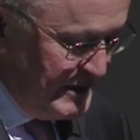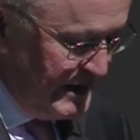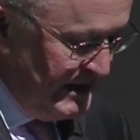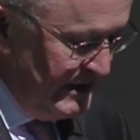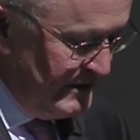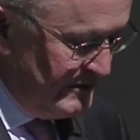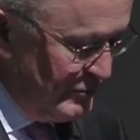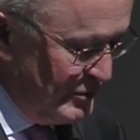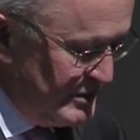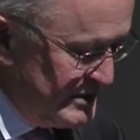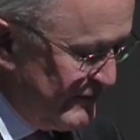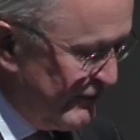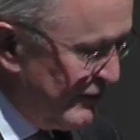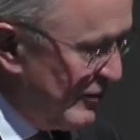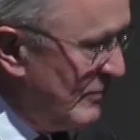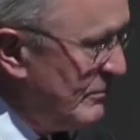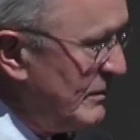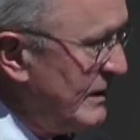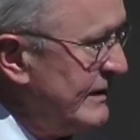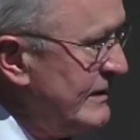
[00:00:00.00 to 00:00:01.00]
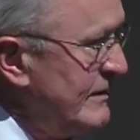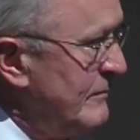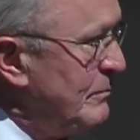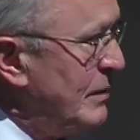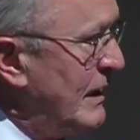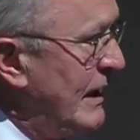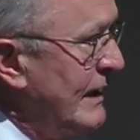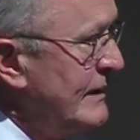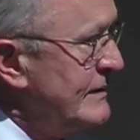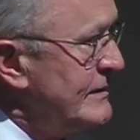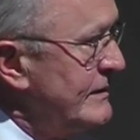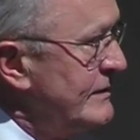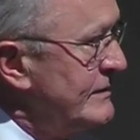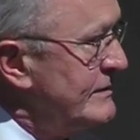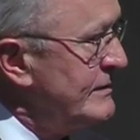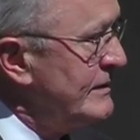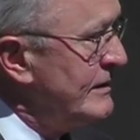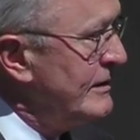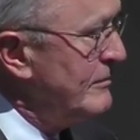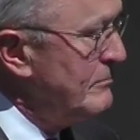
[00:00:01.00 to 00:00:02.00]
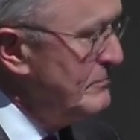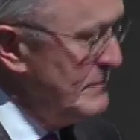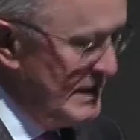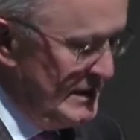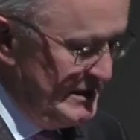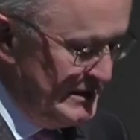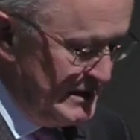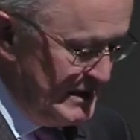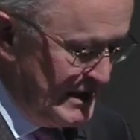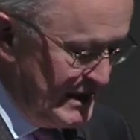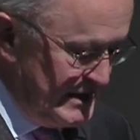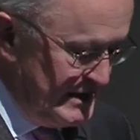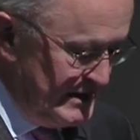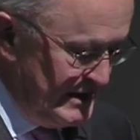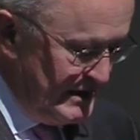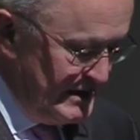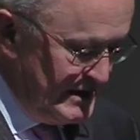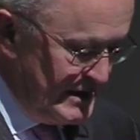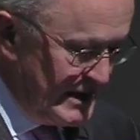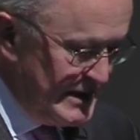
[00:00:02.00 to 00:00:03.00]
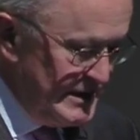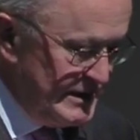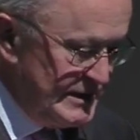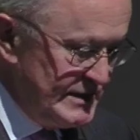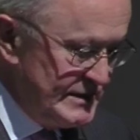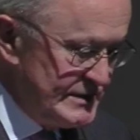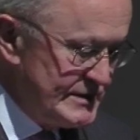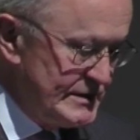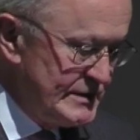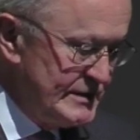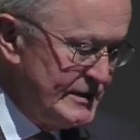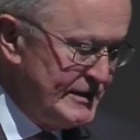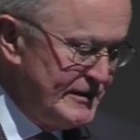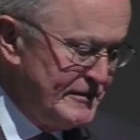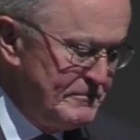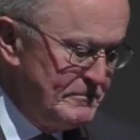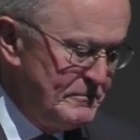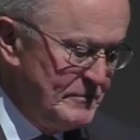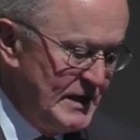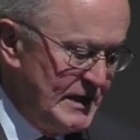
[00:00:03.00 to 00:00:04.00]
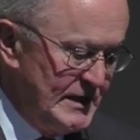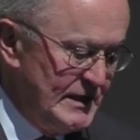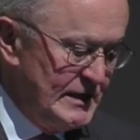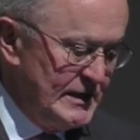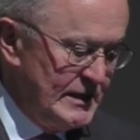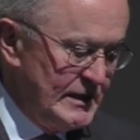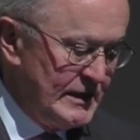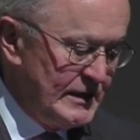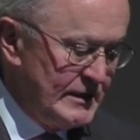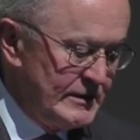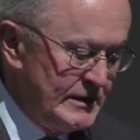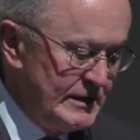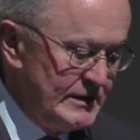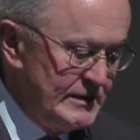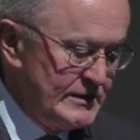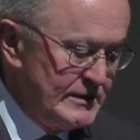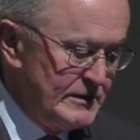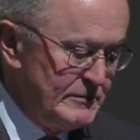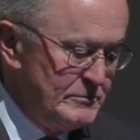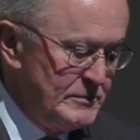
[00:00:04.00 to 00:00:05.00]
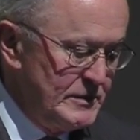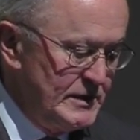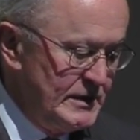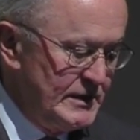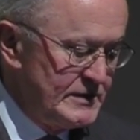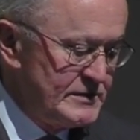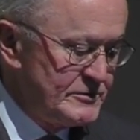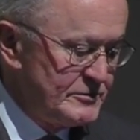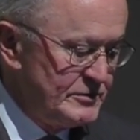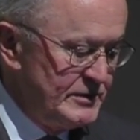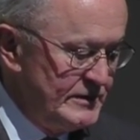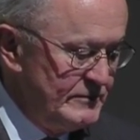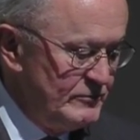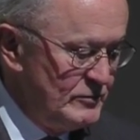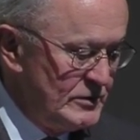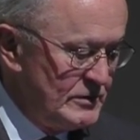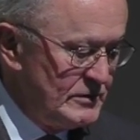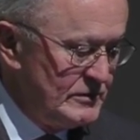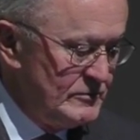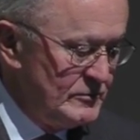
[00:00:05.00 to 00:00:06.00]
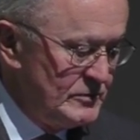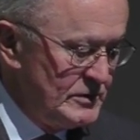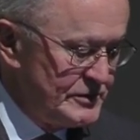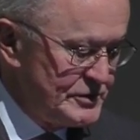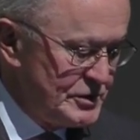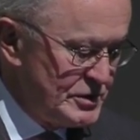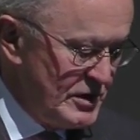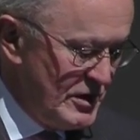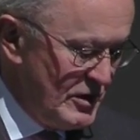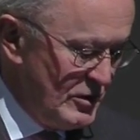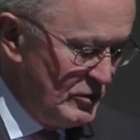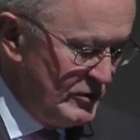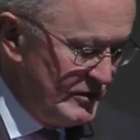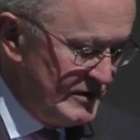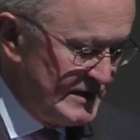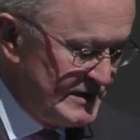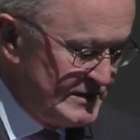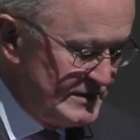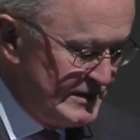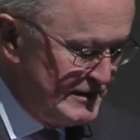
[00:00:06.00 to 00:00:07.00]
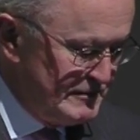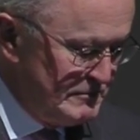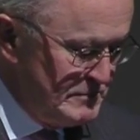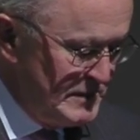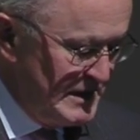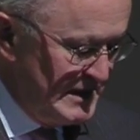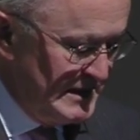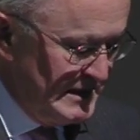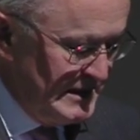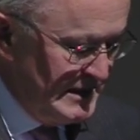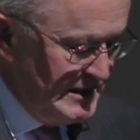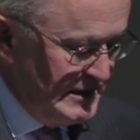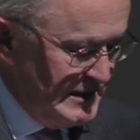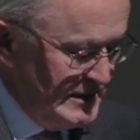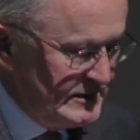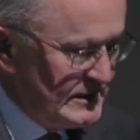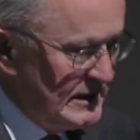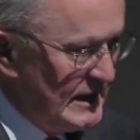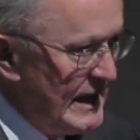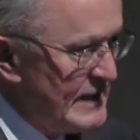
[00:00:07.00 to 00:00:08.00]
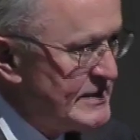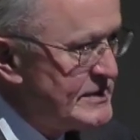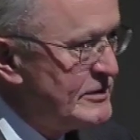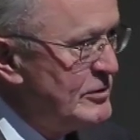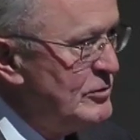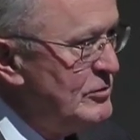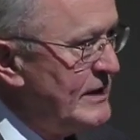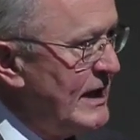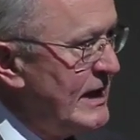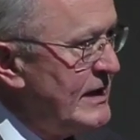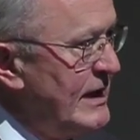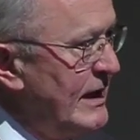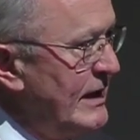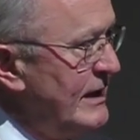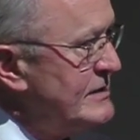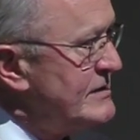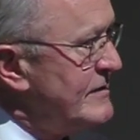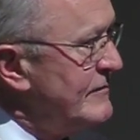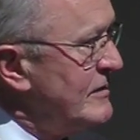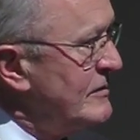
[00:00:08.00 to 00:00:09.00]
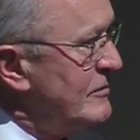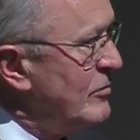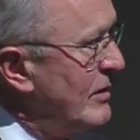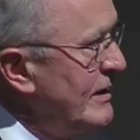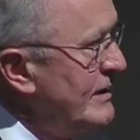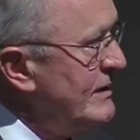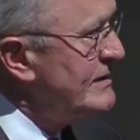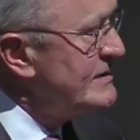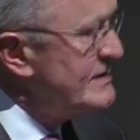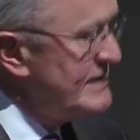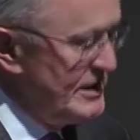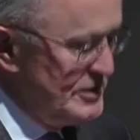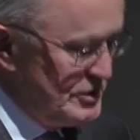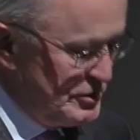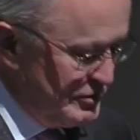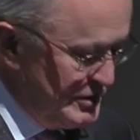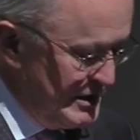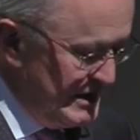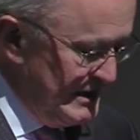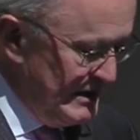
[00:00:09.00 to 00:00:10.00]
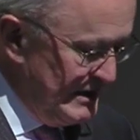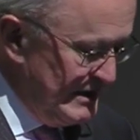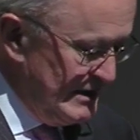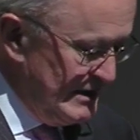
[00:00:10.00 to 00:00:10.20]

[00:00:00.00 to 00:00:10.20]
it was firmly implanted in the 1990s. And I think history will show that the last 2 decades of the 20th century